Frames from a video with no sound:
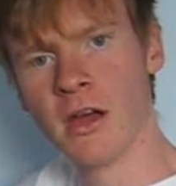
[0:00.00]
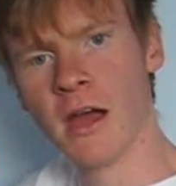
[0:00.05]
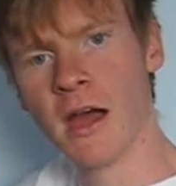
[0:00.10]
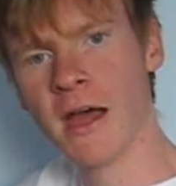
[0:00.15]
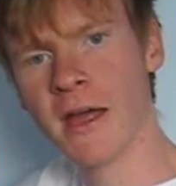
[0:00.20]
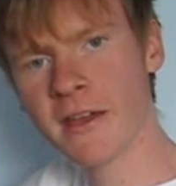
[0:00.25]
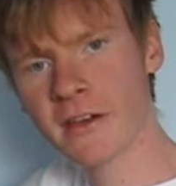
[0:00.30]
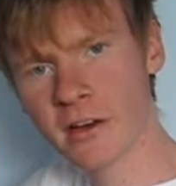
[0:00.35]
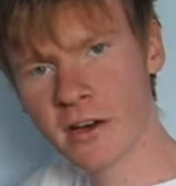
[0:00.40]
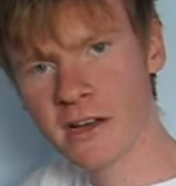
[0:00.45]

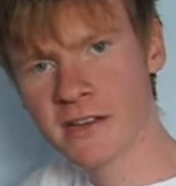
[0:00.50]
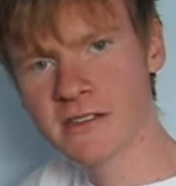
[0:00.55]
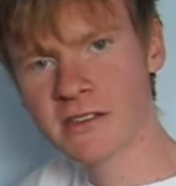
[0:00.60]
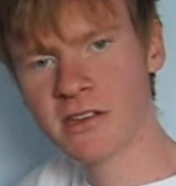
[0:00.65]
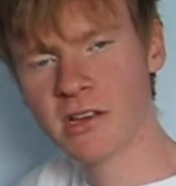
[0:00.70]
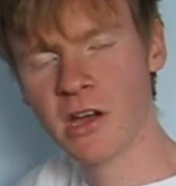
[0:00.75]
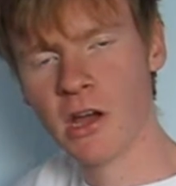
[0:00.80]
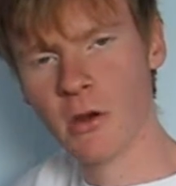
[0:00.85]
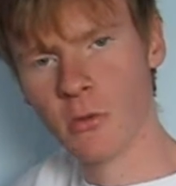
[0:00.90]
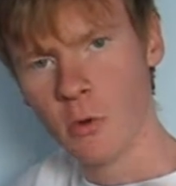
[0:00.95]
Hey guys,
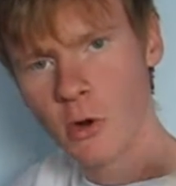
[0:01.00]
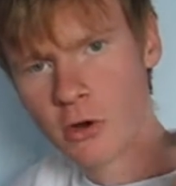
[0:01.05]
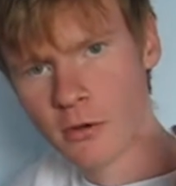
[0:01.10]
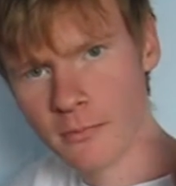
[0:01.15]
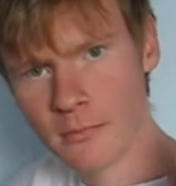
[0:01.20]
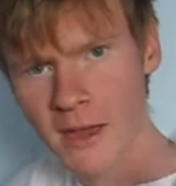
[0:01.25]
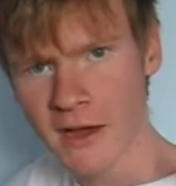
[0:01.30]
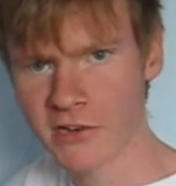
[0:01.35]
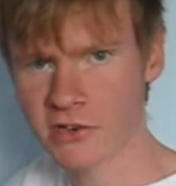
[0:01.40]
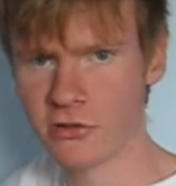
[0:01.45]
and
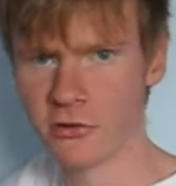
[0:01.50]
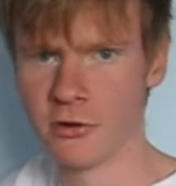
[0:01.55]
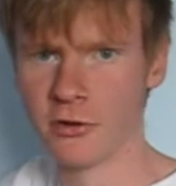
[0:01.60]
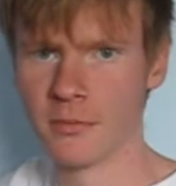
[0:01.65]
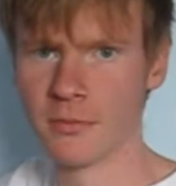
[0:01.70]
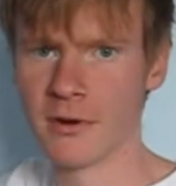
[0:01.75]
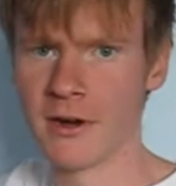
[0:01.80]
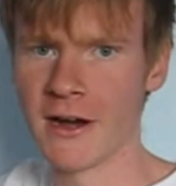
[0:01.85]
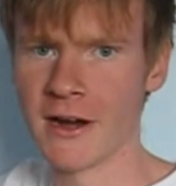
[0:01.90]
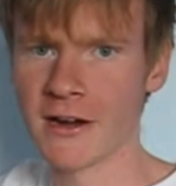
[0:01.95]
welcome back to
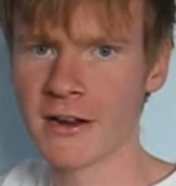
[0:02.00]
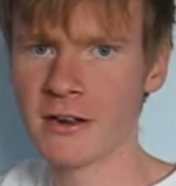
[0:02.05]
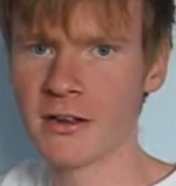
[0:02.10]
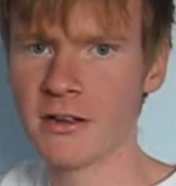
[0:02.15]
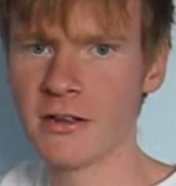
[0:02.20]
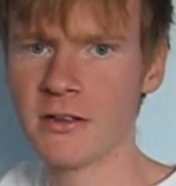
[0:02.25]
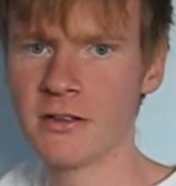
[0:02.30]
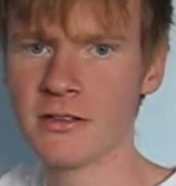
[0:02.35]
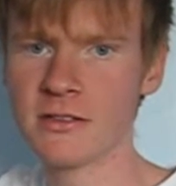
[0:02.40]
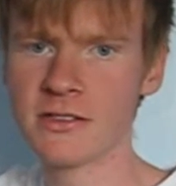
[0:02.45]
RealPrac.
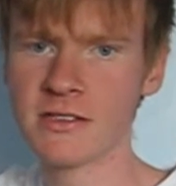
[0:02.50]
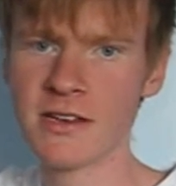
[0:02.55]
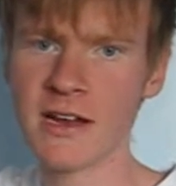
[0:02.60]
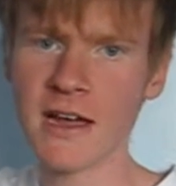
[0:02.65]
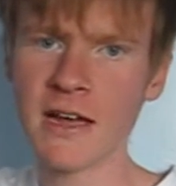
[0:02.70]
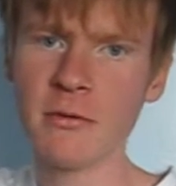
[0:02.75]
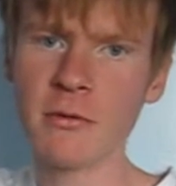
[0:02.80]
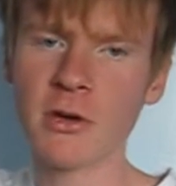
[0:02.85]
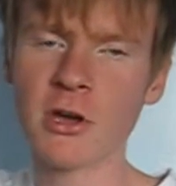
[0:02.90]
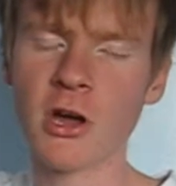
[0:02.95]

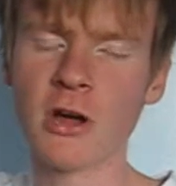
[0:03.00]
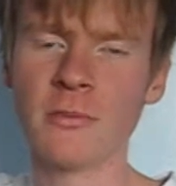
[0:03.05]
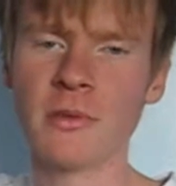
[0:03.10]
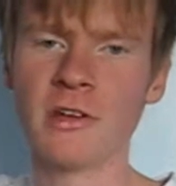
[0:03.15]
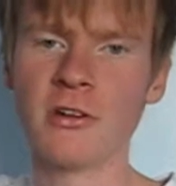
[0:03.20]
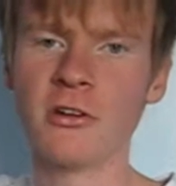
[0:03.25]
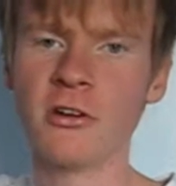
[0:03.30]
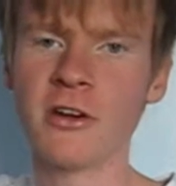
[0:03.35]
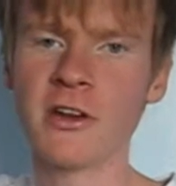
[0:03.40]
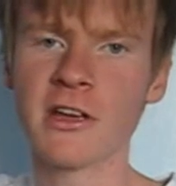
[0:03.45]
Today we're going
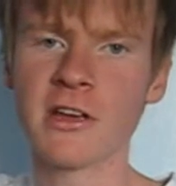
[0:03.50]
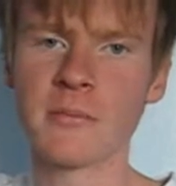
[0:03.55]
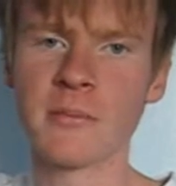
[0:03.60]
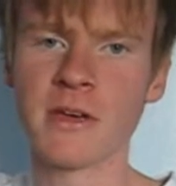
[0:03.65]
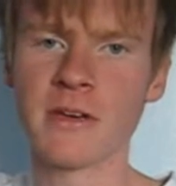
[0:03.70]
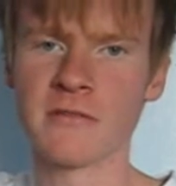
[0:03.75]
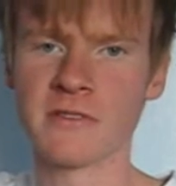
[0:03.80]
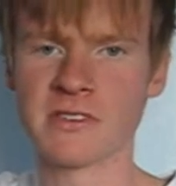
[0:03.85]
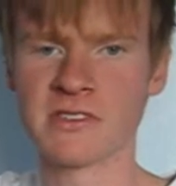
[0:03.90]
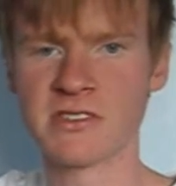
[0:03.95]
to be learning
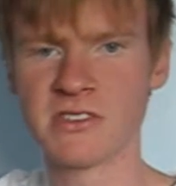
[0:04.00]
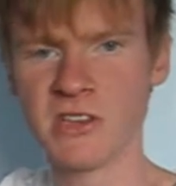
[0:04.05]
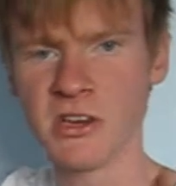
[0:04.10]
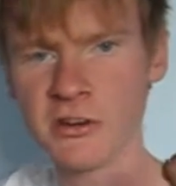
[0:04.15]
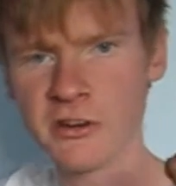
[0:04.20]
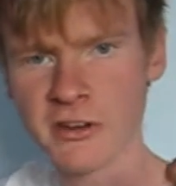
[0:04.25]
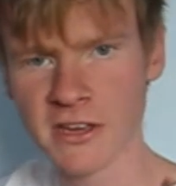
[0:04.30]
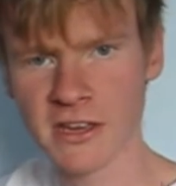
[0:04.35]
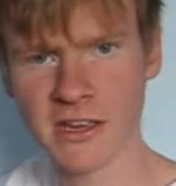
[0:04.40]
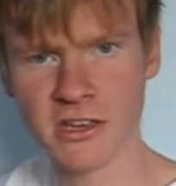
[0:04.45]
about the
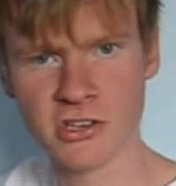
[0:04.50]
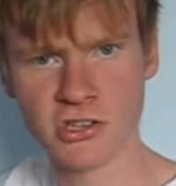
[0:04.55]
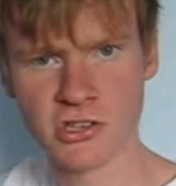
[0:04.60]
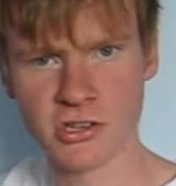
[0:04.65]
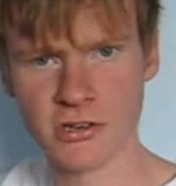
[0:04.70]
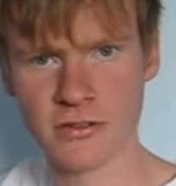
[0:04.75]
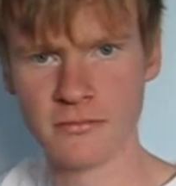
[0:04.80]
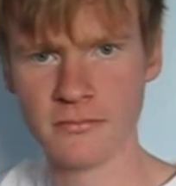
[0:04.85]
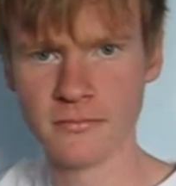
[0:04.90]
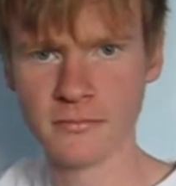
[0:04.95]
Stirling Engine.
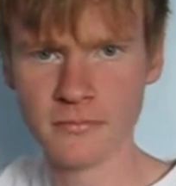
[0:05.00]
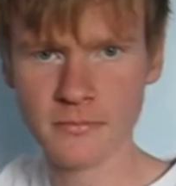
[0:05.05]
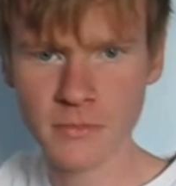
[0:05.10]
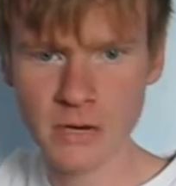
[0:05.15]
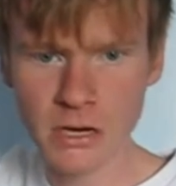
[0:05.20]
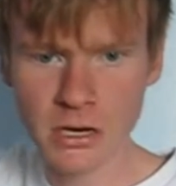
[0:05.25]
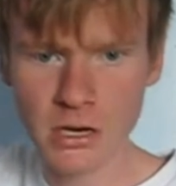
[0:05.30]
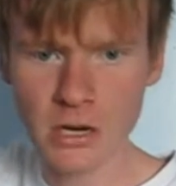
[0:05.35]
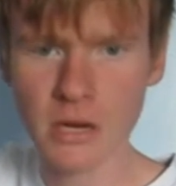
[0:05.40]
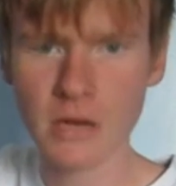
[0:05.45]

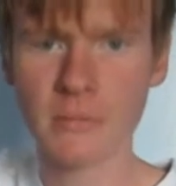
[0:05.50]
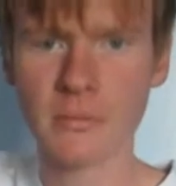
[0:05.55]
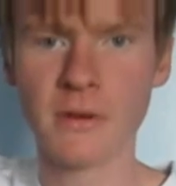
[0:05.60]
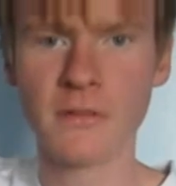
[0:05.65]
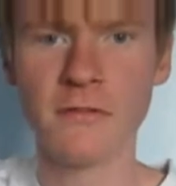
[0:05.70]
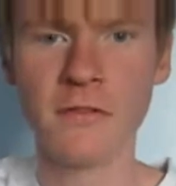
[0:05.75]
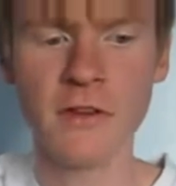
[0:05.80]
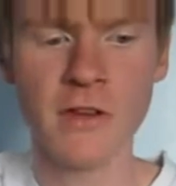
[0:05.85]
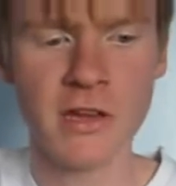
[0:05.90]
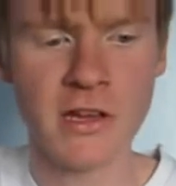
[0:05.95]

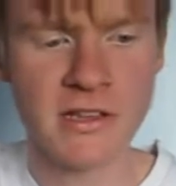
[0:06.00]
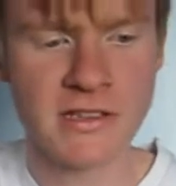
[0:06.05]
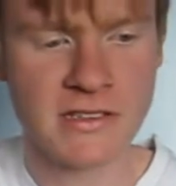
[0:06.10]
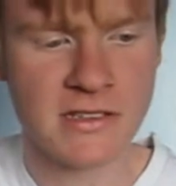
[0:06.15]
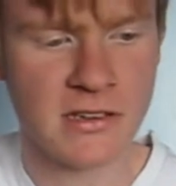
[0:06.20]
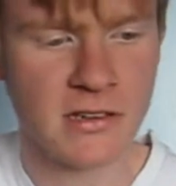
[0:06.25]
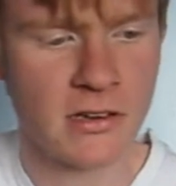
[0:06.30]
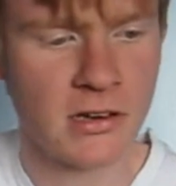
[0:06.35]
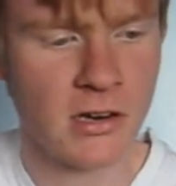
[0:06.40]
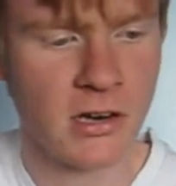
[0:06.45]
But
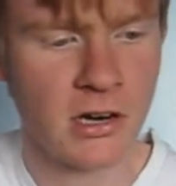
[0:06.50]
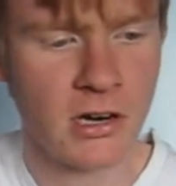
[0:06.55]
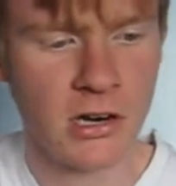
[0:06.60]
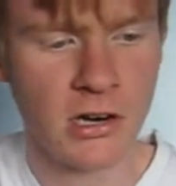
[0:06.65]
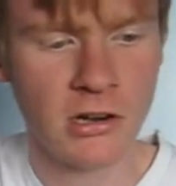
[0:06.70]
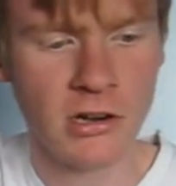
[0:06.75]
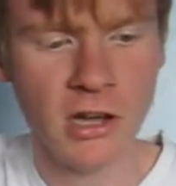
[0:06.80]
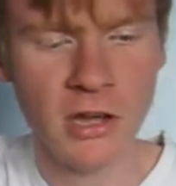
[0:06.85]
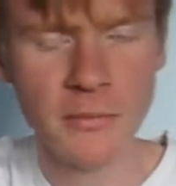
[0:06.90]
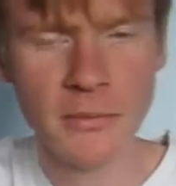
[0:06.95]
first,
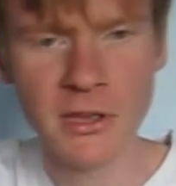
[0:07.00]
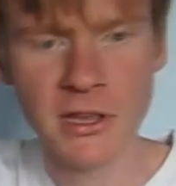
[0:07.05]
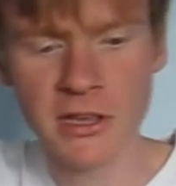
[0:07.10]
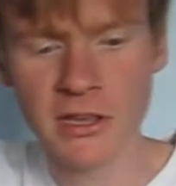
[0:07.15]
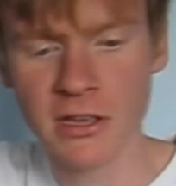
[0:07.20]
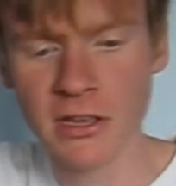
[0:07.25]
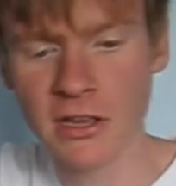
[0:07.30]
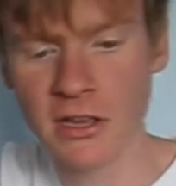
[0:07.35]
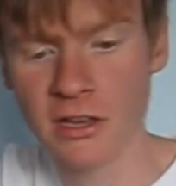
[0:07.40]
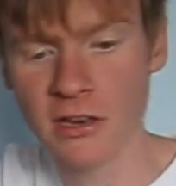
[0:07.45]
let me
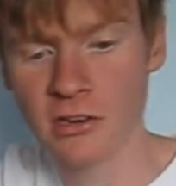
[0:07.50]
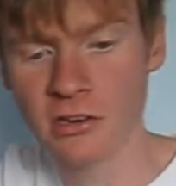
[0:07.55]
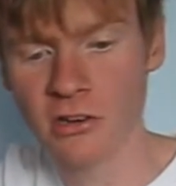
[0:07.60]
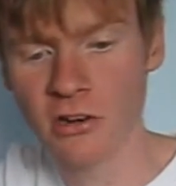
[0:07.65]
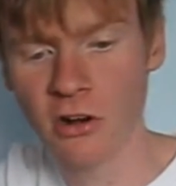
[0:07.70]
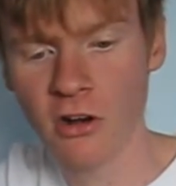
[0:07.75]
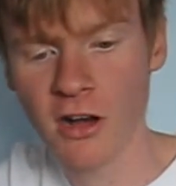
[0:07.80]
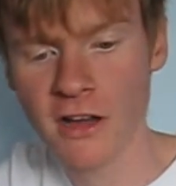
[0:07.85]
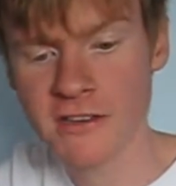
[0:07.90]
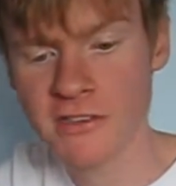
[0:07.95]

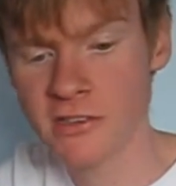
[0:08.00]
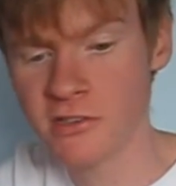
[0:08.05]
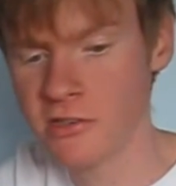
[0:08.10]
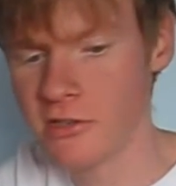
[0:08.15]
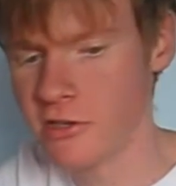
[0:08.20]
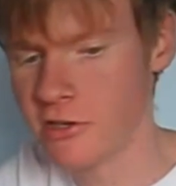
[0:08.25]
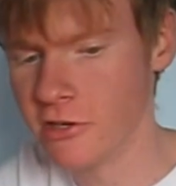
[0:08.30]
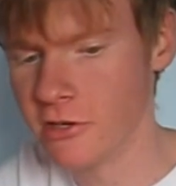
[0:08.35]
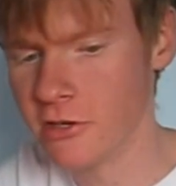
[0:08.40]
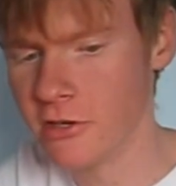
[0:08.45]
enlighten
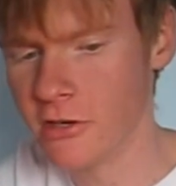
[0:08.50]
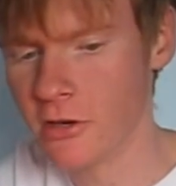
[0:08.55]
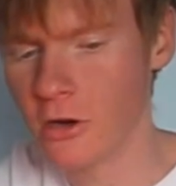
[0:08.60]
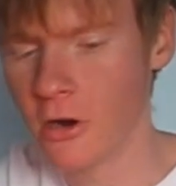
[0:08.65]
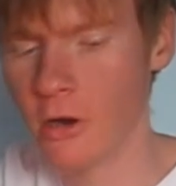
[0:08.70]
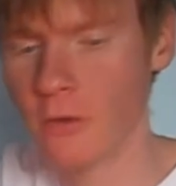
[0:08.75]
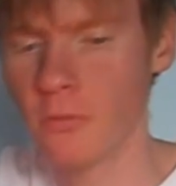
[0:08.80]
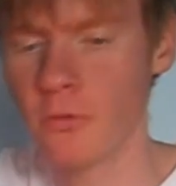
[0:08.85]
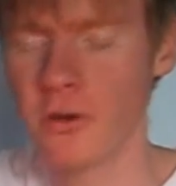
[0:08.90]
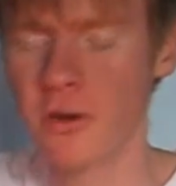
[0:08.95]
you
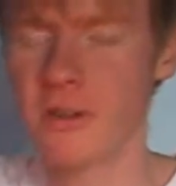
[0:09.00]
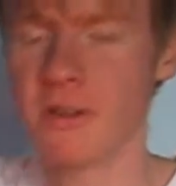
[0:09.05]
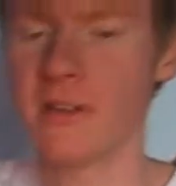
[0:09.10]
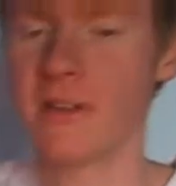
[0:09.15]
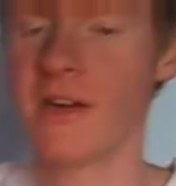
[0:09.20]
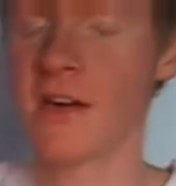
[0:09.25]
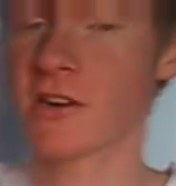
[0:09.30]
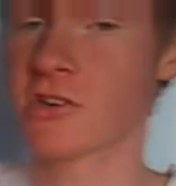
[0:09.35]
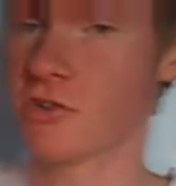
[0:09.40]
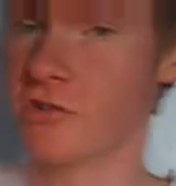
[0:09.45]
on what it
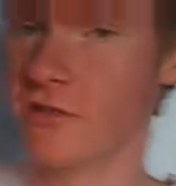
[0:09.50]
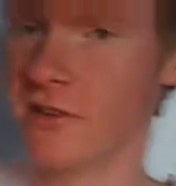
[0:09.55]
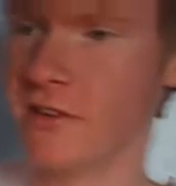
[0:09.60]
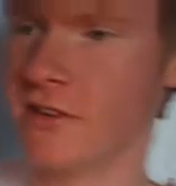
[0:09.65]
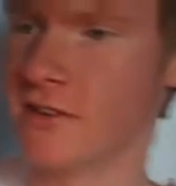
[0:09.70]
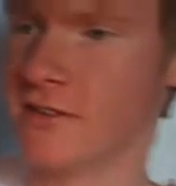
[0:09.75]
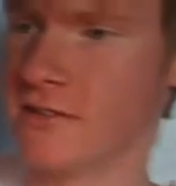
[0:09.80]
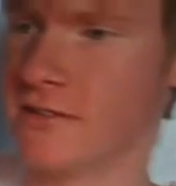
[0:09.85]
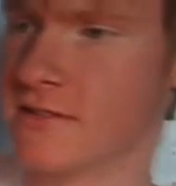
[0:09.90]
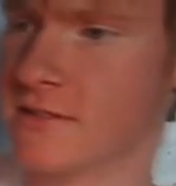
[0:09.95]
actually
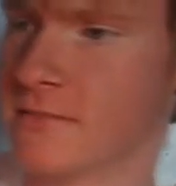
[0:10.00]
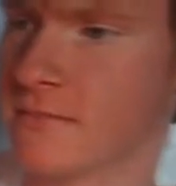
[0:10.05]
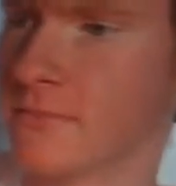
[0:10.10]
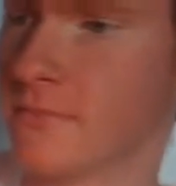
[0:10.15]
is.